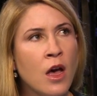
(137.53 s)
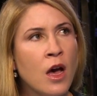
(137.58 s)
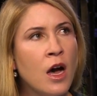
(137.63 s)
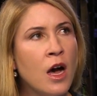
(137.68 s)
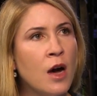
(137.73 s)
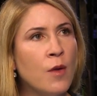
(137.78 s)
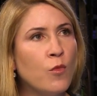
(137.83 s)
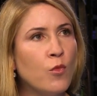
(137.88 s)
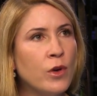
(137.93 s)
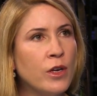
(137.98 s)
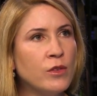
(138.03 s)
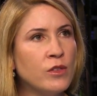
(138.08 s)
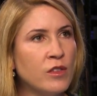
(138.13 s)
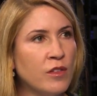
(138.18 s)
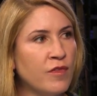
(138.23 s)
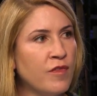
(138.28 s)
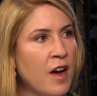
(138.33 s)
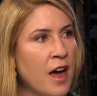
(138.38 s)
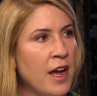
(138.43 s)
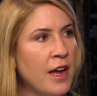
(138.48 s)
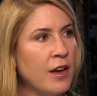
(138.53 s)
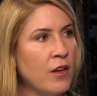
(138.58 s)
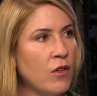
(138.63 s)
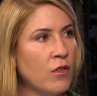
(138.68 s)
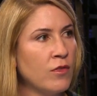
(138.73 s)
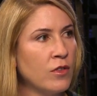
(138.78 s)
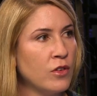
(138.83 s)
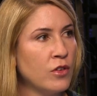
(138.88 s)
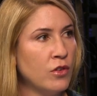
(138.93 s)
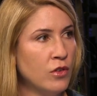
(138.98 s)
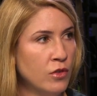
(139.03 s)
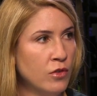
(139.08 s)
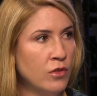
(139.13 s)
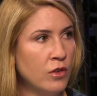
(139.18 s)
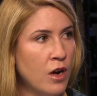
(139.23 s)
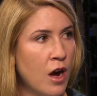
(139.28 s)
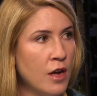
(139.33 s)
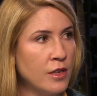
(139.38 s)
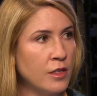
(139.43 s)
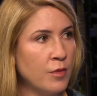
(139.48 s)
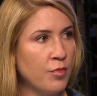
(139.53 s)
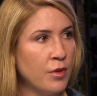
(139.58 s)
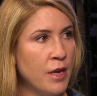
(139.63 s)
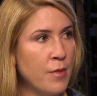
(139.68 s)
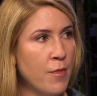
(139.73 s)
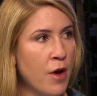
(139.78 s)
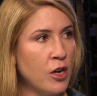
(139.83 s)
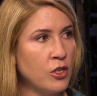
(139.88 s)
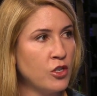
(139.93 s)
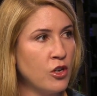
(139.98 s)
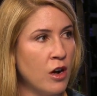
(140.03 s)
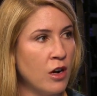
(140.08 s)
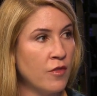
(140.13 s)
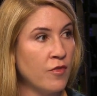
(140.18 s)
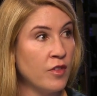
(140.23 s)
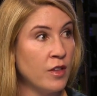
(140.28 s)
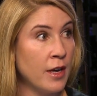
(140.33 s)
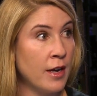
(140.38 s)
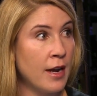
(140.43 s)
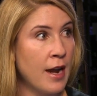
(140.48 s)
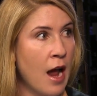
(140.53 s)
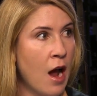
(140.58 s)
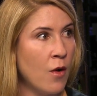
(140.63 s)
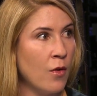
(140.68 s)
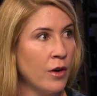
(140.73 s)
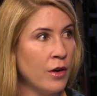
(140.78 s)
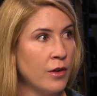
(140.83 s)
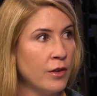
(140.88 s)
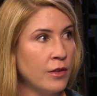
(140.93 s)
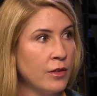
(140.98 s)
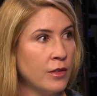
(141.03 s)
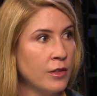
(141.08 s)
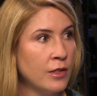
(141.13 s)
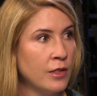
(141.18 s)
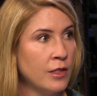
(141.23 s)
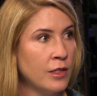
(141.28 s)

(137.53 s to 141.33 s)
Um, we used to fight over who got to play mahjong for like an hour. I like